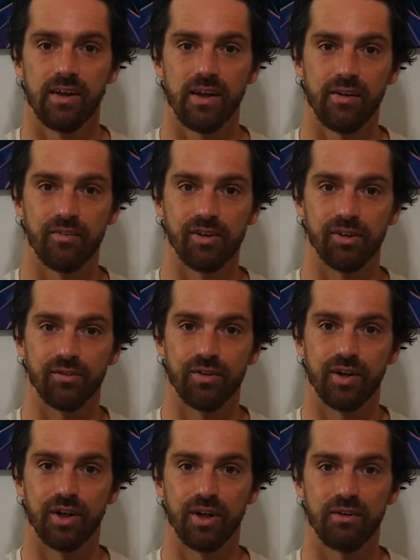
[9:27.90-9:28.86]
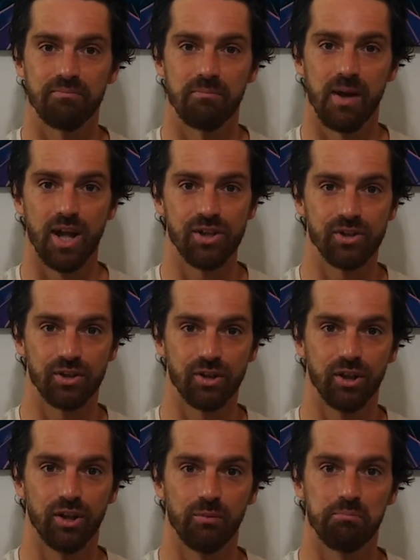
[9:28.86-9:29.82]
having a very
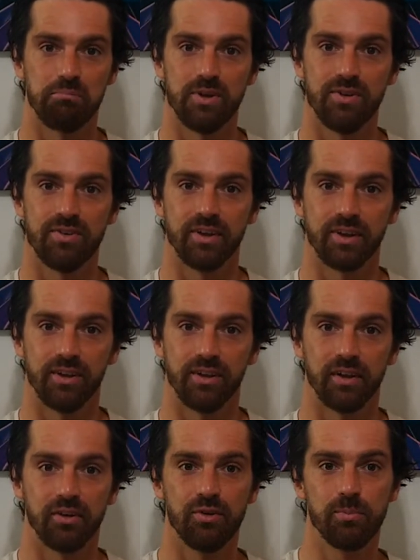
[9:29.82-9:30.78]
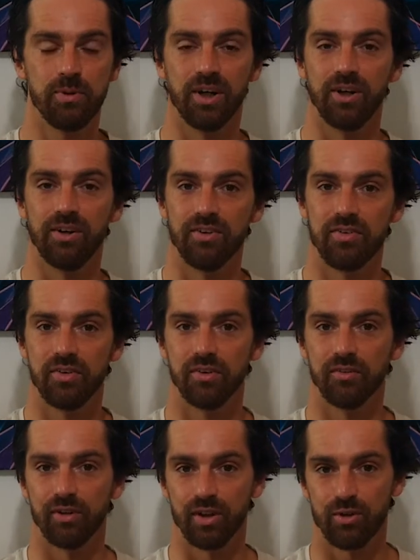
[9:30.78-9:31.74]
magical and mystical experience
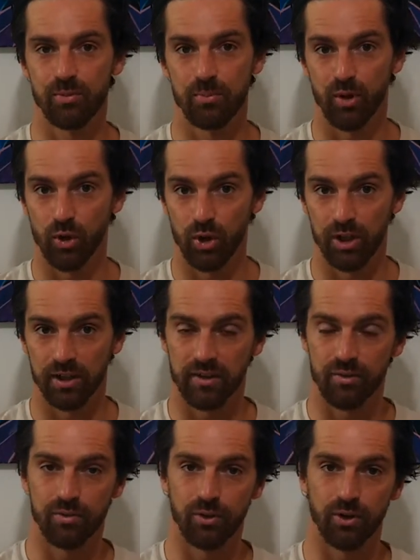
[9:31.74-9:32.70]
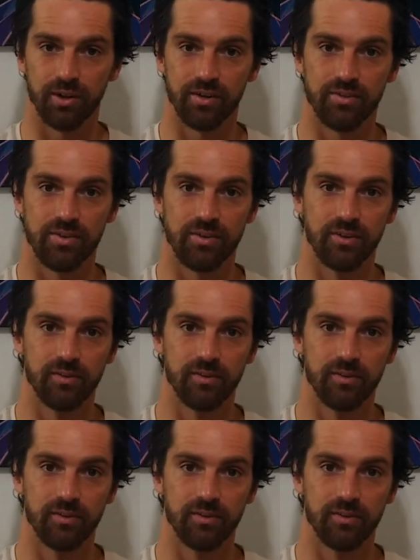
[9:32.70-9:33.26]
of exploring the forest.